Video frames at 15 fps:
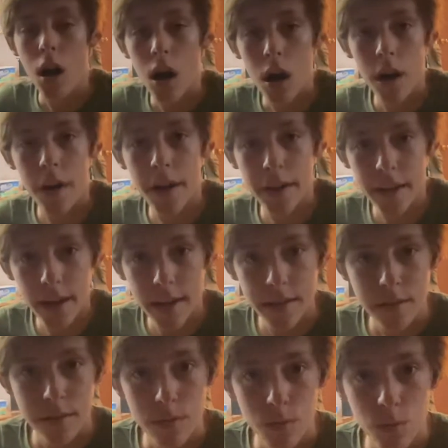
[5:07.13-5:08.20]
All right,
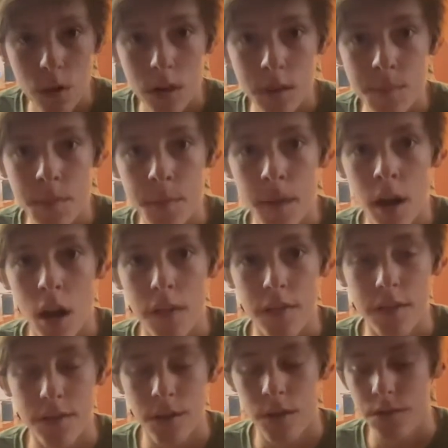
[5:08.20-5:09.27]
guys, welcome to my
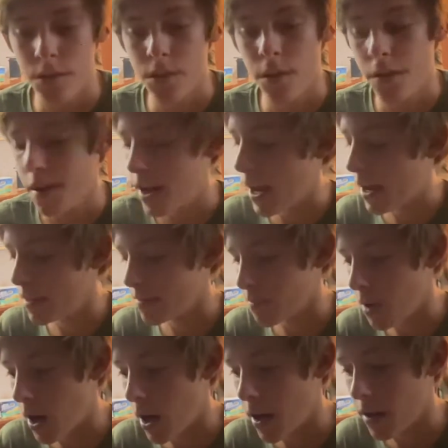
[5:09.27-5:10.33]
office, also known as
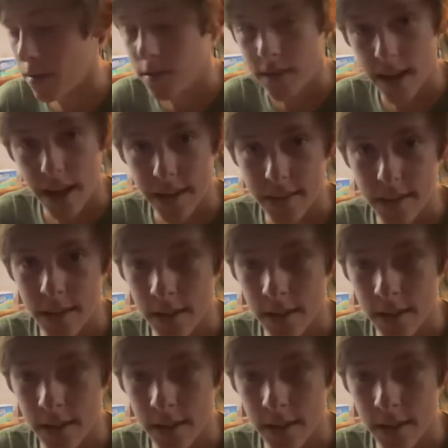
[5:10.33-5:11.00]
my desk.